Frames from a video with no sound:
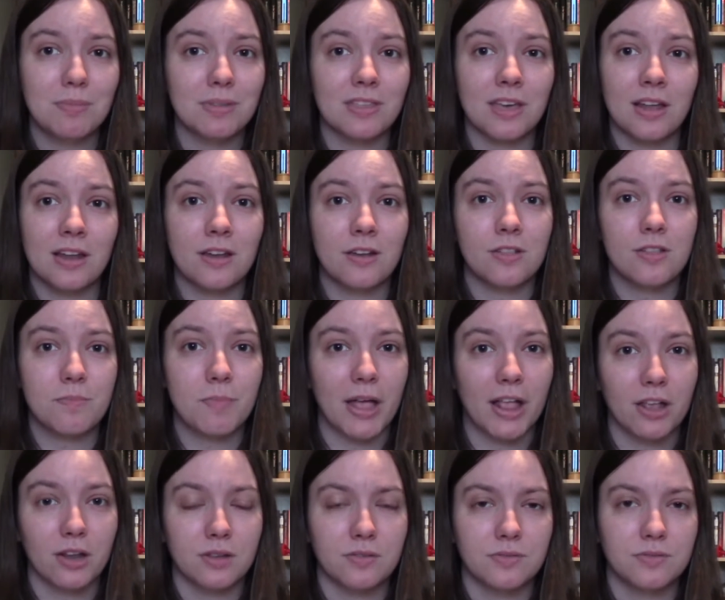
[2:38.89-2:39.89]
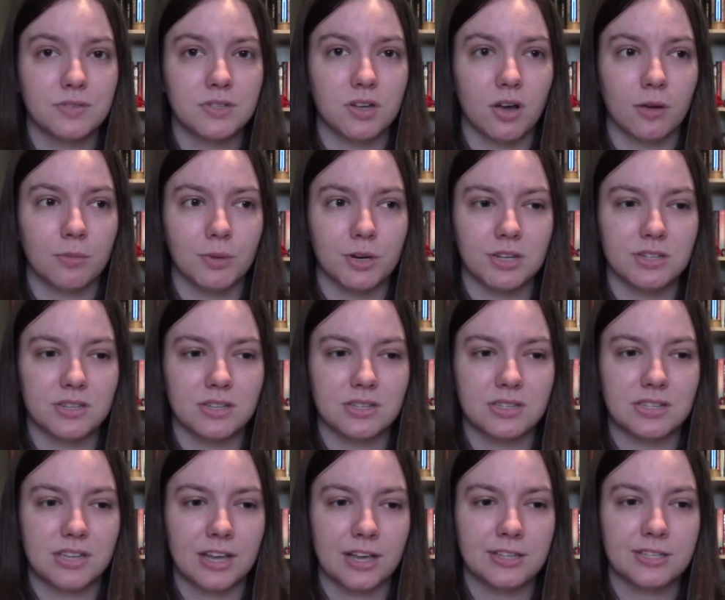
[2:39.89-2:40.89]
but then The Ballad of Songbirds and
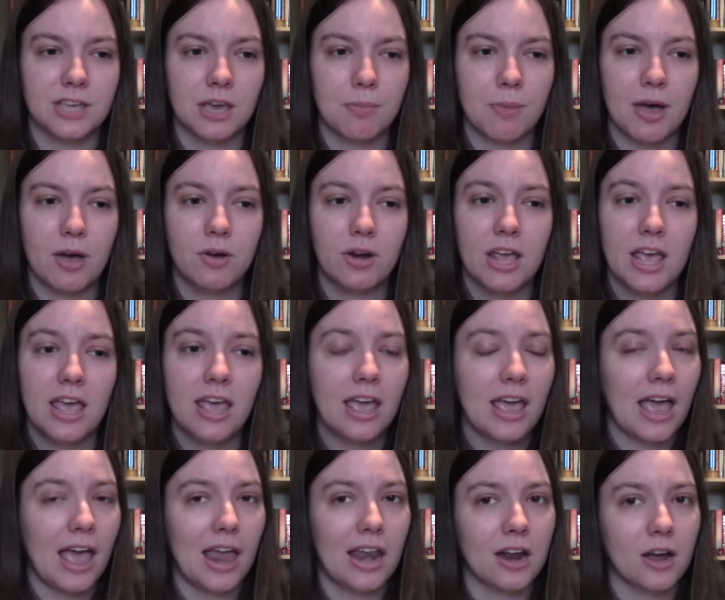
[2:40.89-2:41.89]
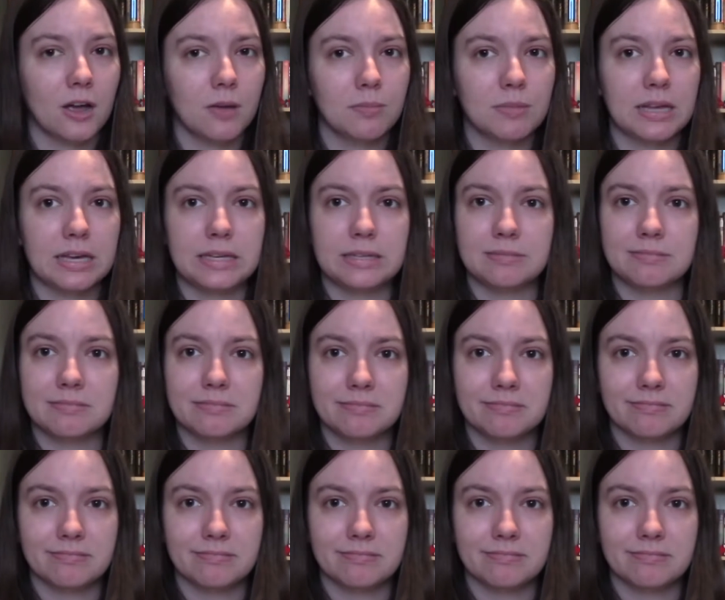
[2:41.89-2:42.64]
Snakes came out and now I'm like,